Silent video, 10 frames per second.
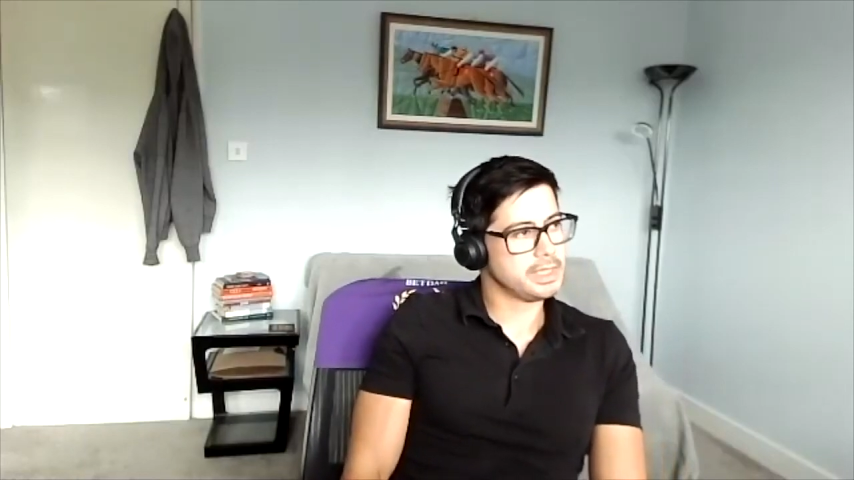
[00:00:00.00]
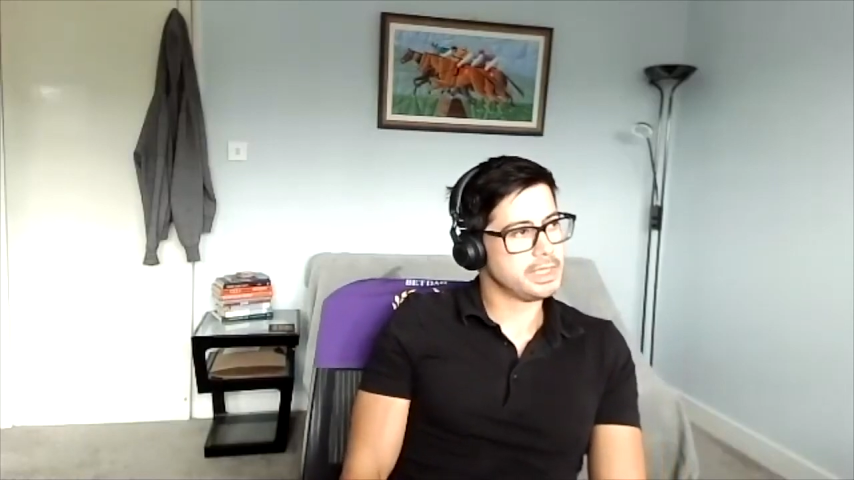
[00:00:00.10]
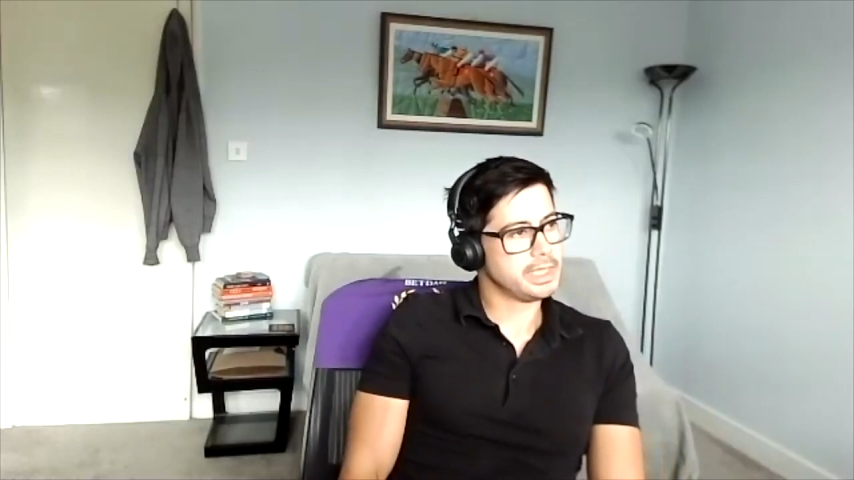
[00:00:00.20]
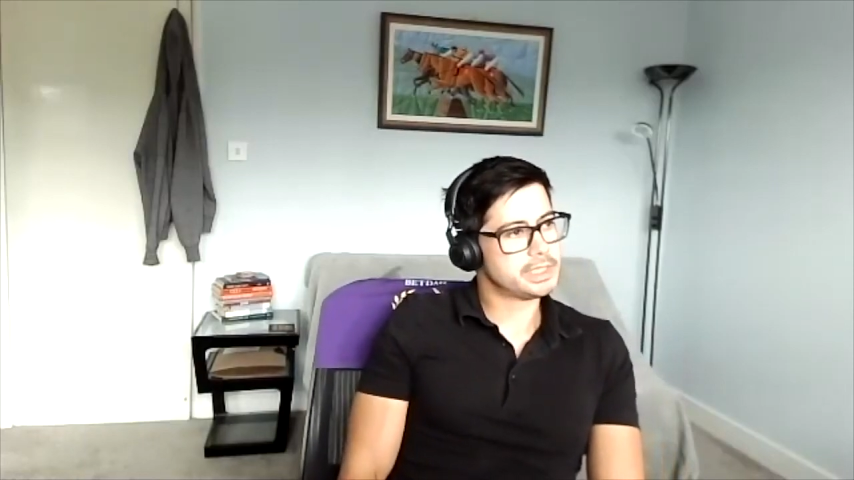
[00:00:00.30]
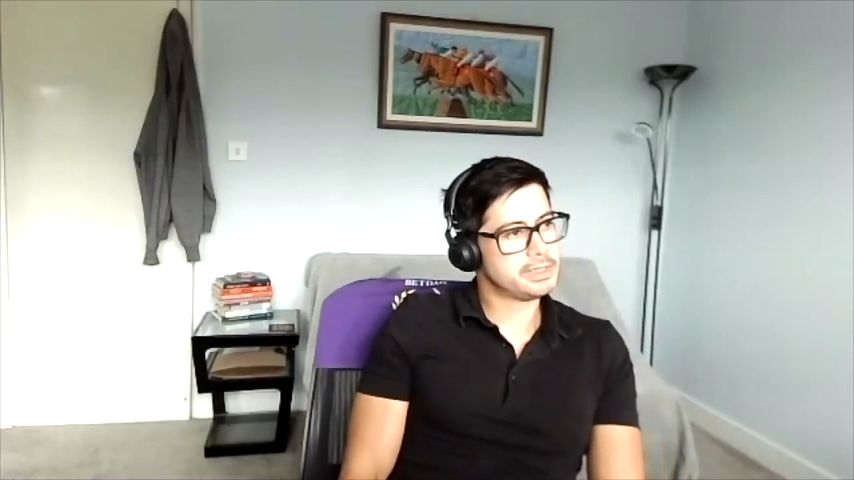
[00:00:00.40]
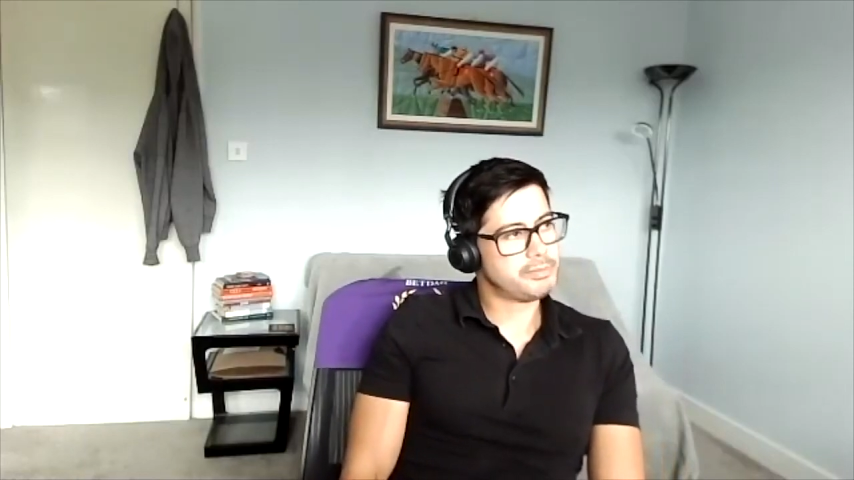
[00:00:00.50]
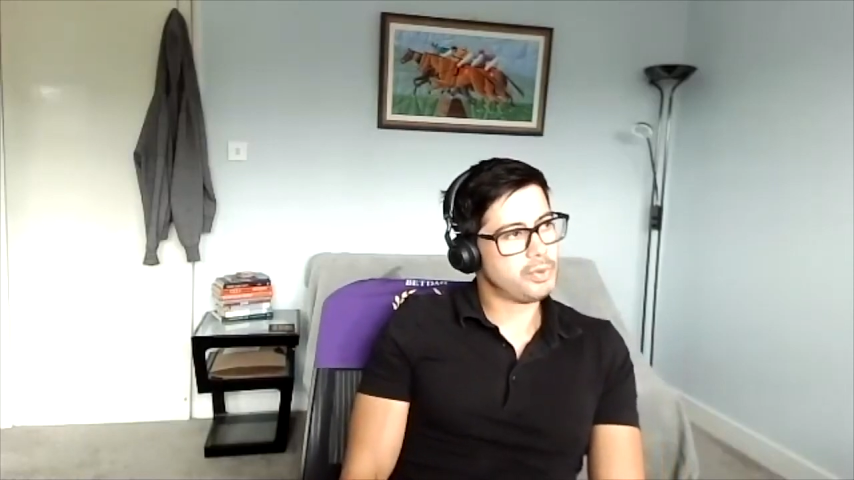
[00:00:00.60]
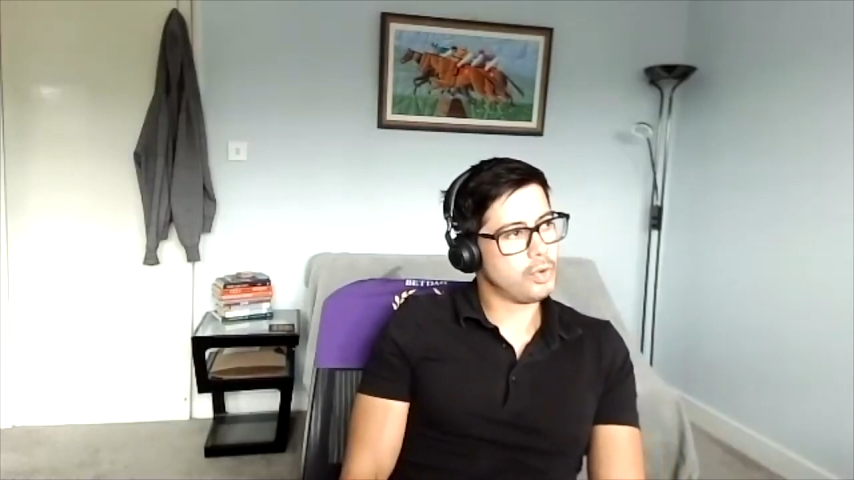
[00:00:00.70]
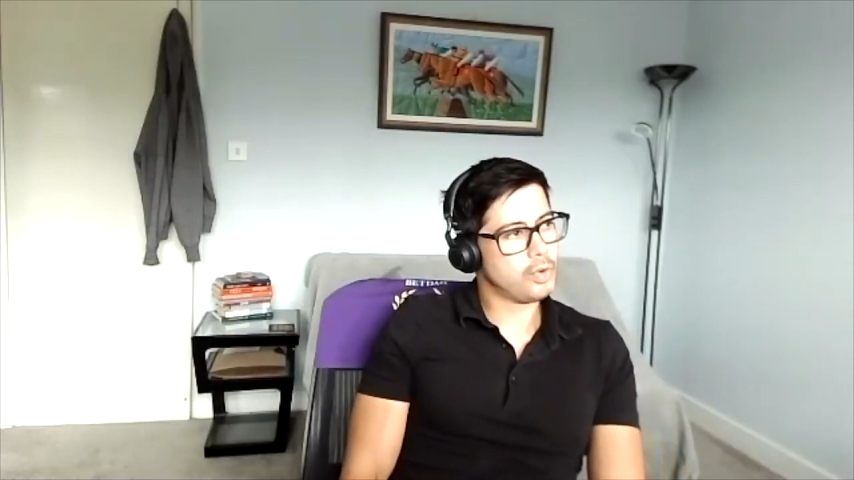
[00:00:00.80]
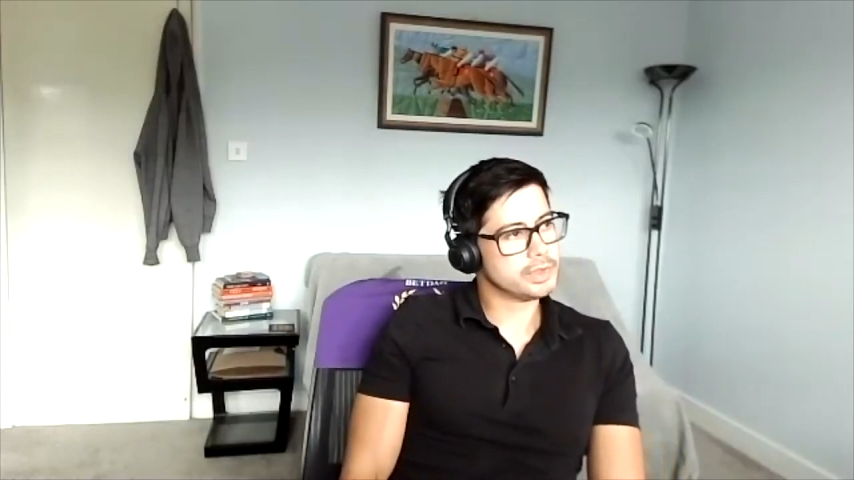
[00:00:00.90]
It's
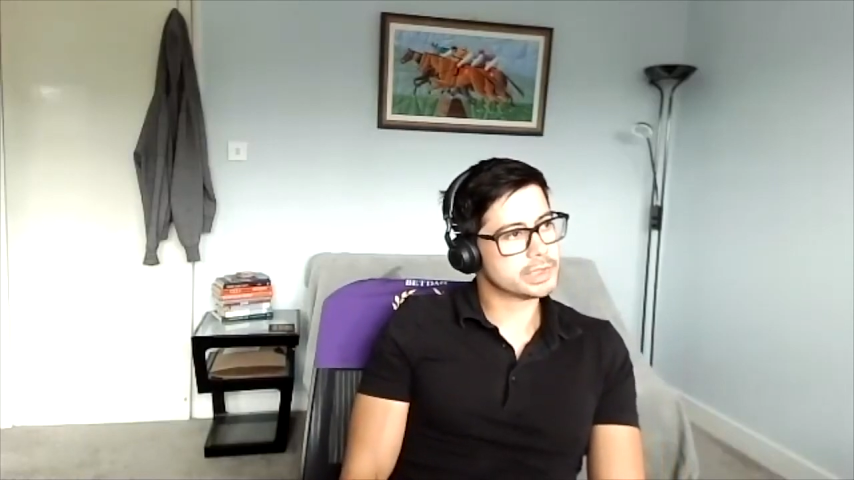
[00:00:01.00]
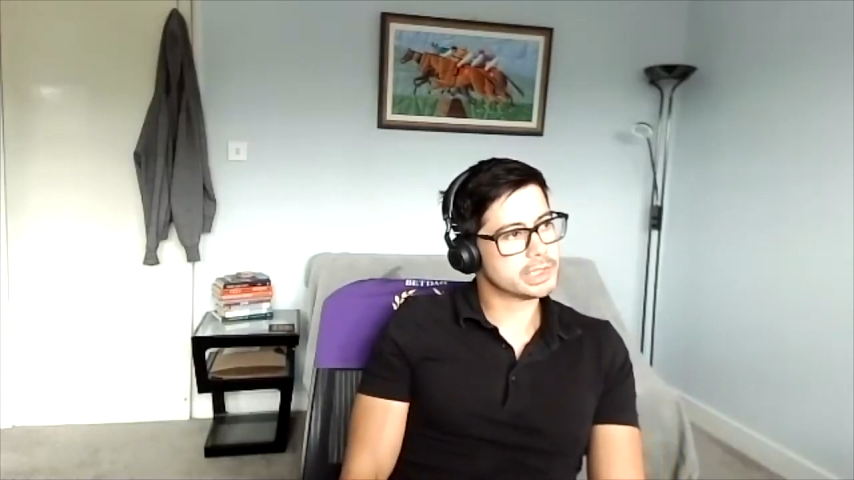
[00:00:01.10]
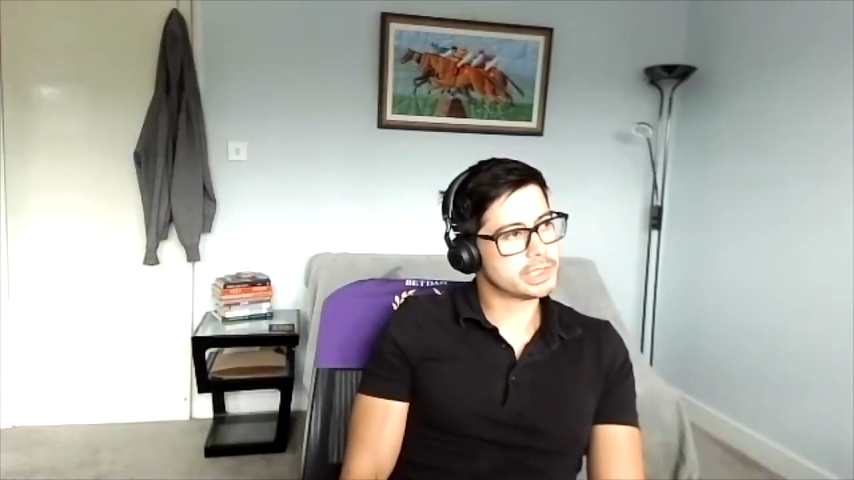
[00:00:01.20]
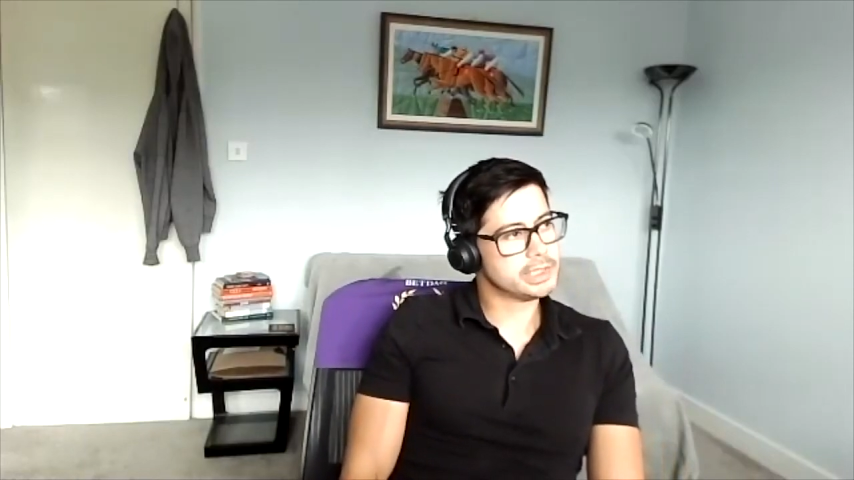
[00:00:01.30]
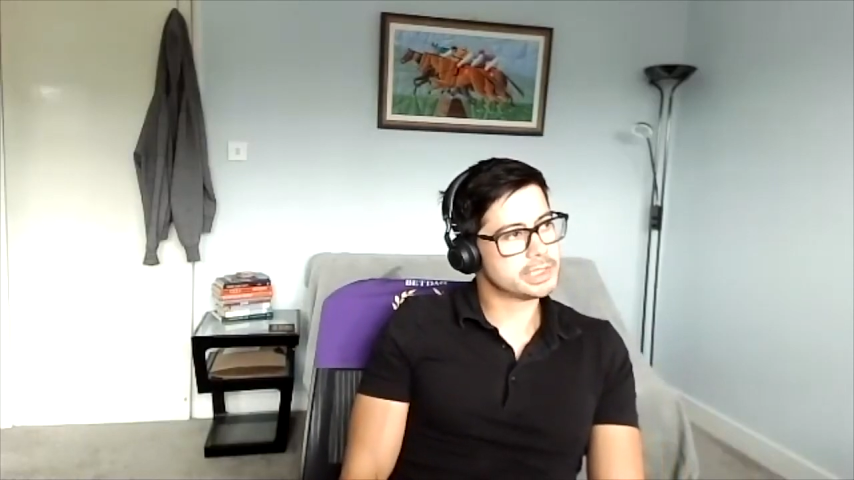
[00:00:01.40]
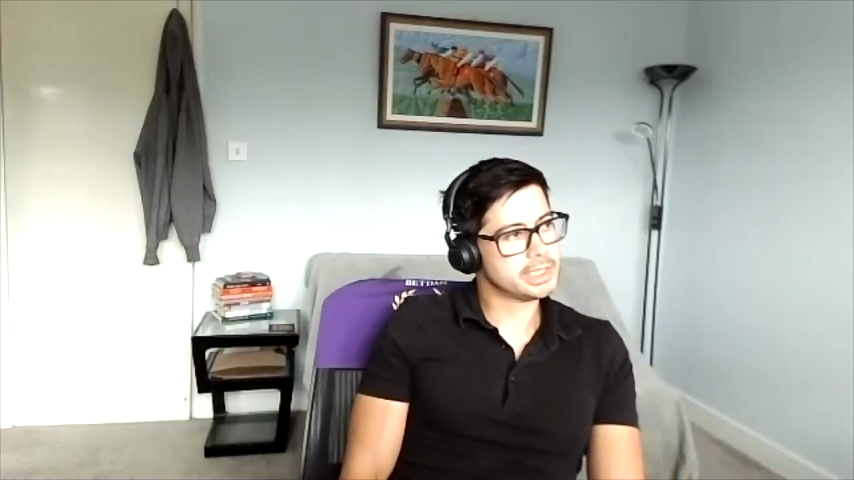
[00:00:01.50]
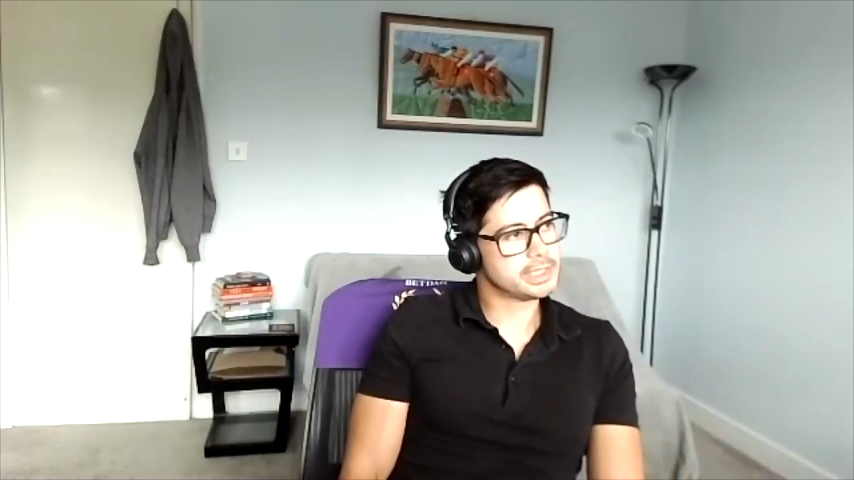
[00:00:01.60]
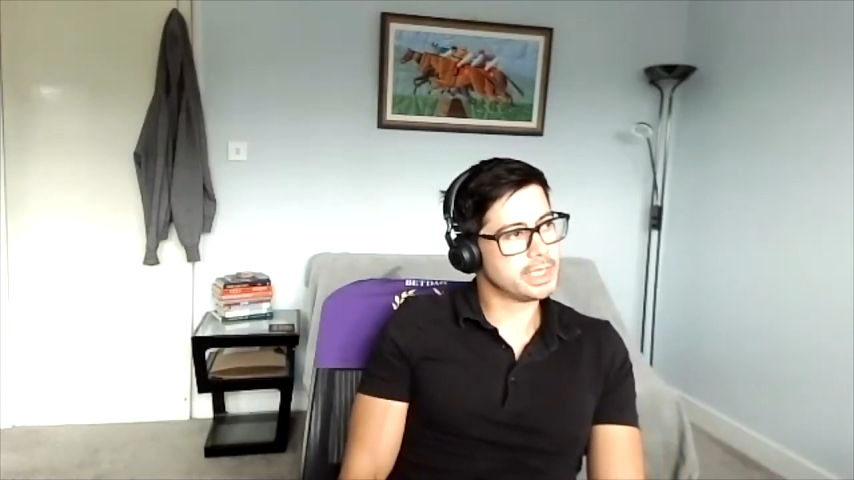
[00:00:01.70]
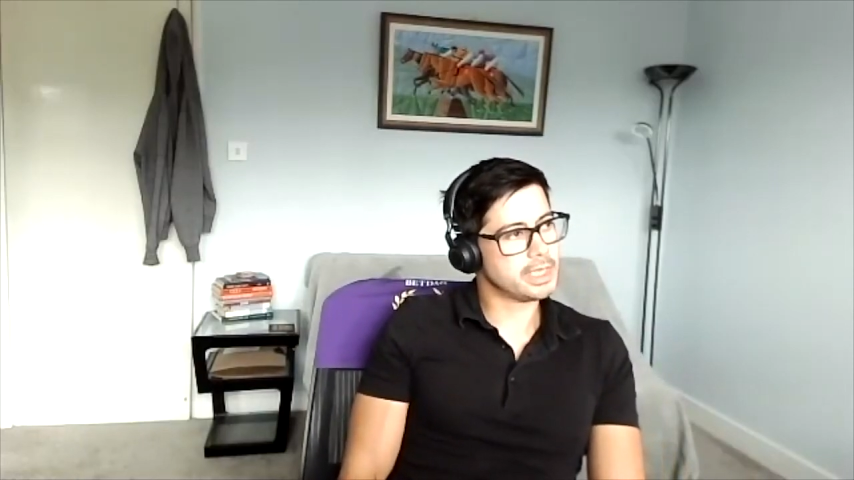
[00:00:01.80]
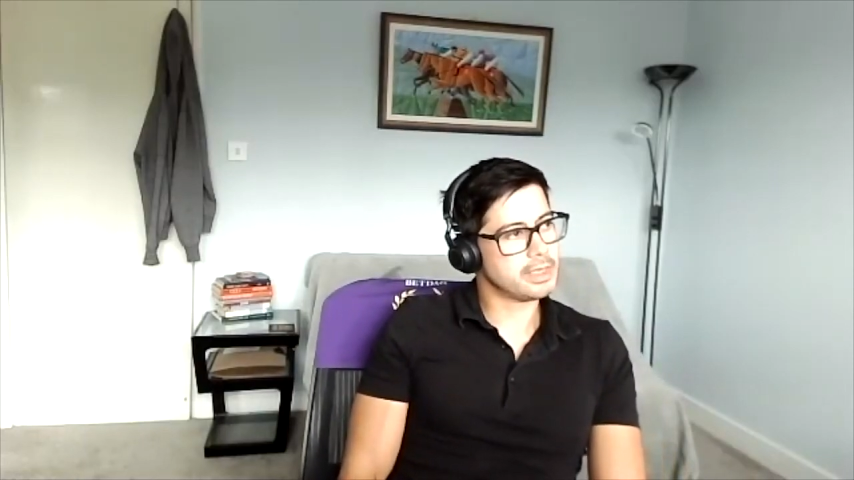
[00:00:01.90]
important to
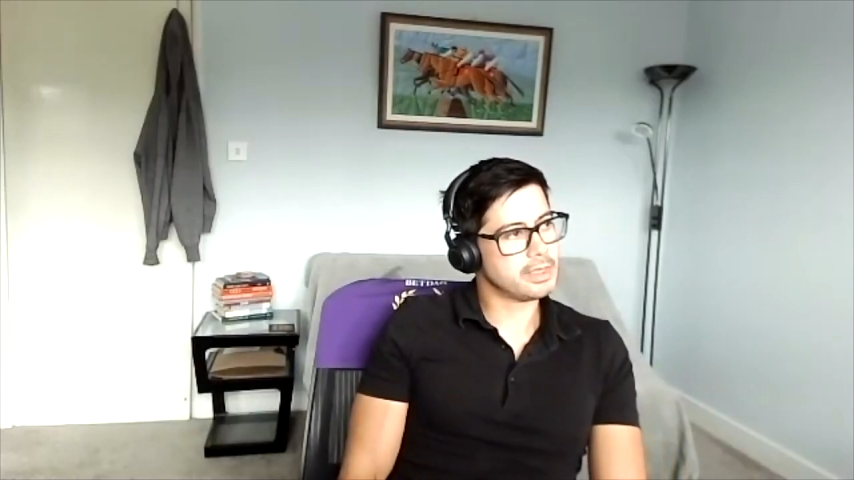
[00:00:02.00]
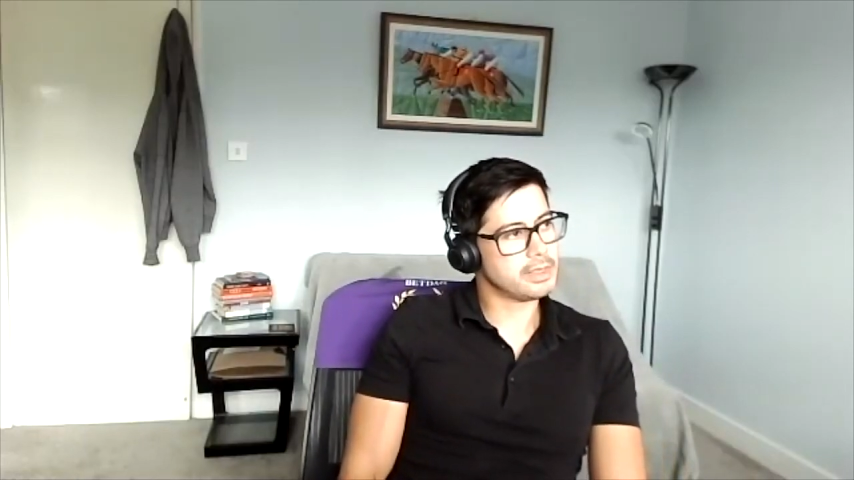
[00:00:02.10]
consider